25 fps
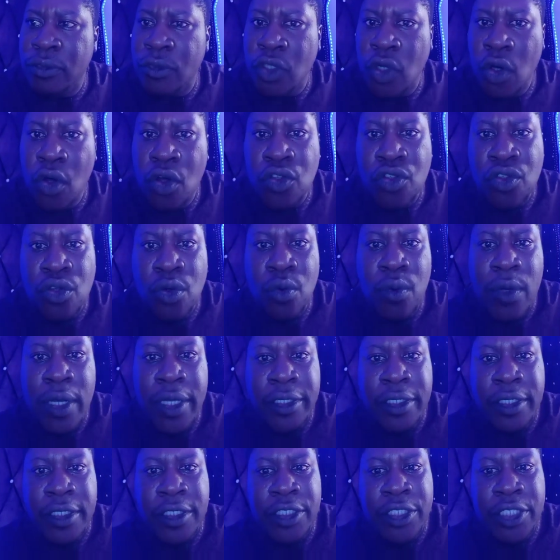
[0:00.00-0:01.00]
Also,
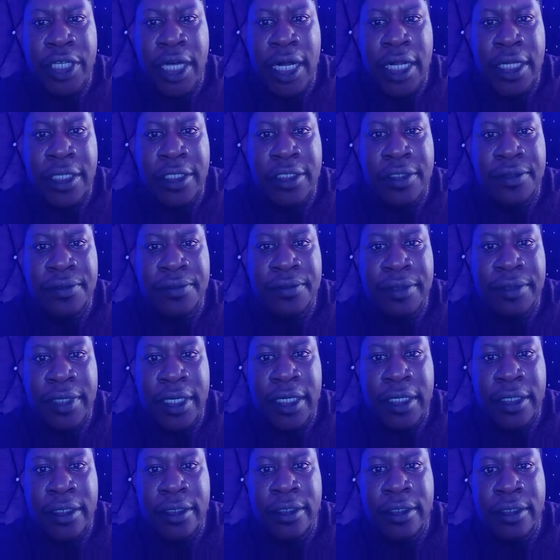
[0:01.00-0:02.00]
when a child is
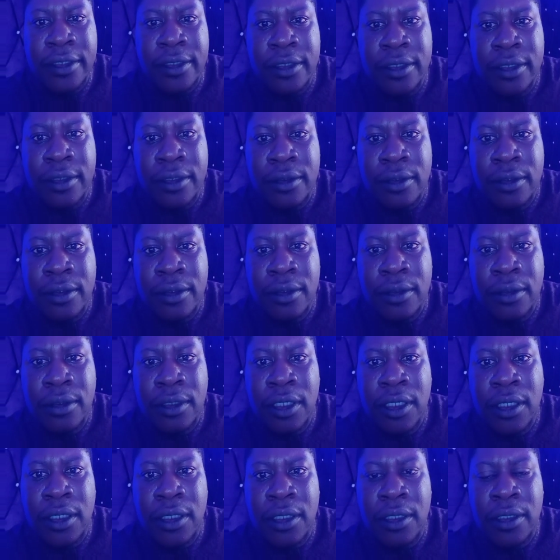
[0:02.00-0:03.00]
fed
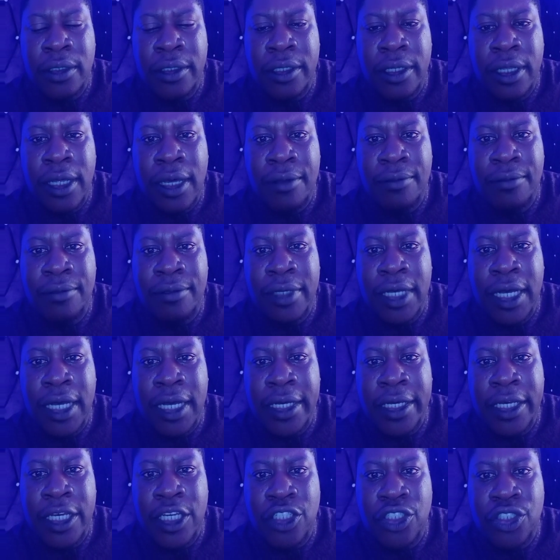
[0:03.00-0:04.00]
either via
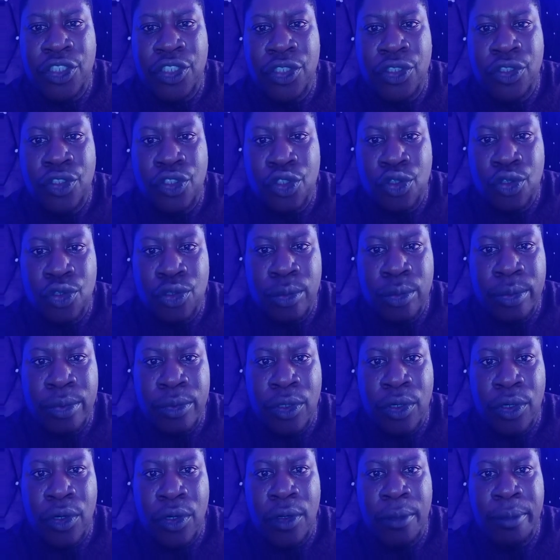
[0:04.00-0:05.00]
NG tube
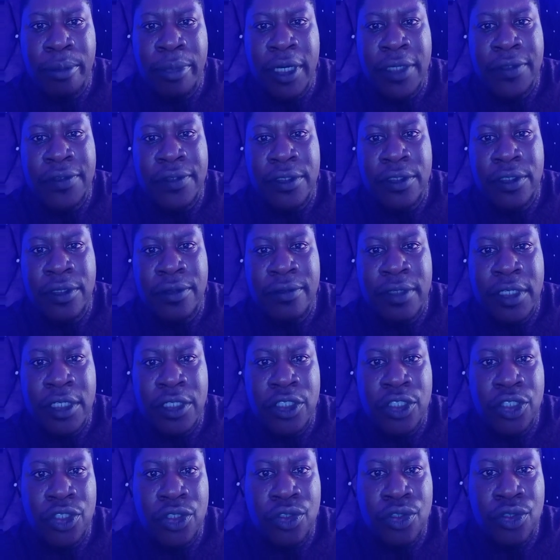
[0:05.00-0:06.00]
or passage of
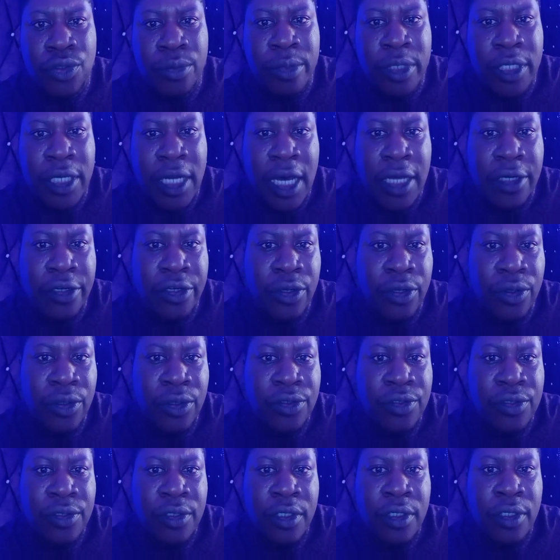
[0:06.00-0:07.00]
NG tube in
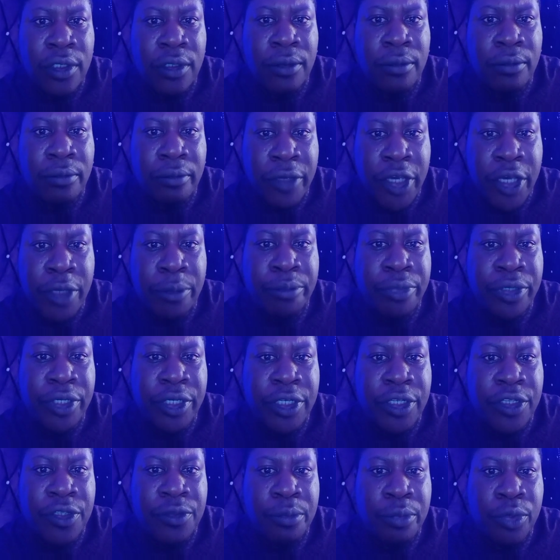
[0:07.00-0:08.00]
adults, may
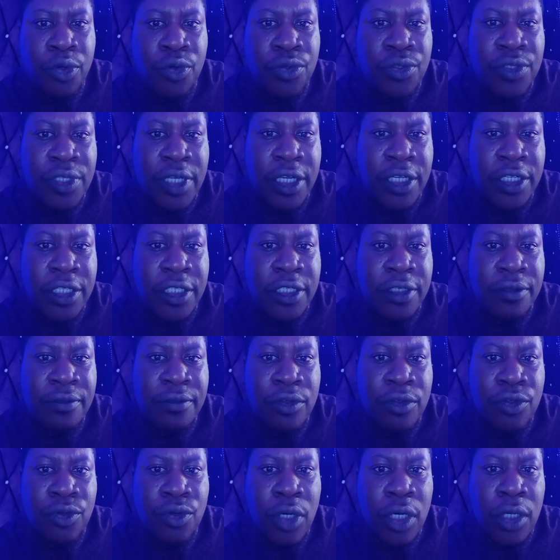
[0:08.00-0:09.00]
predispose an
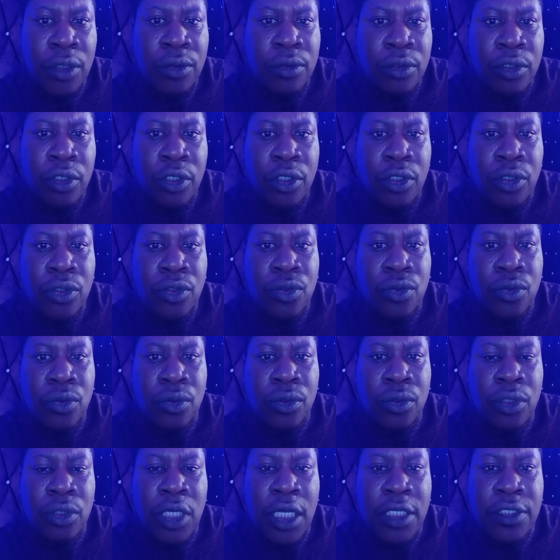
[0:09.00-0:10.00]
individual
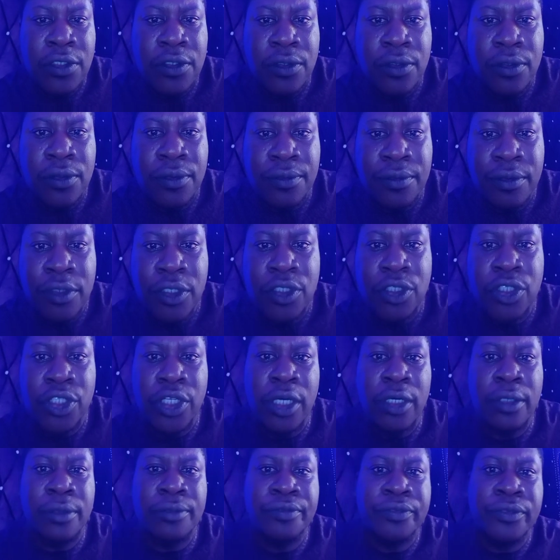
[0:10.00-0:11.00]
to
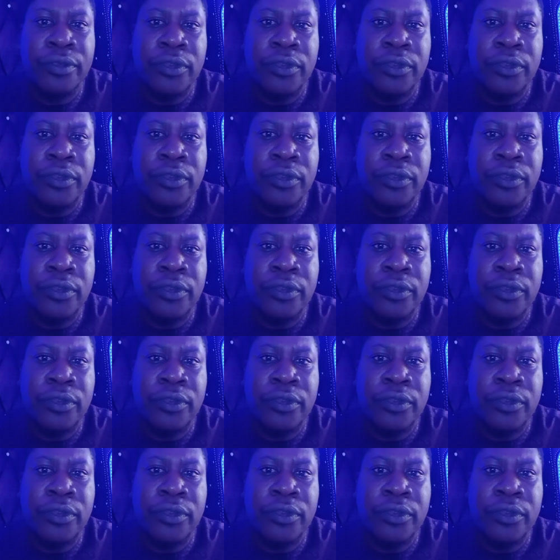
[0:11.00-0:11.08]
gastroesophageal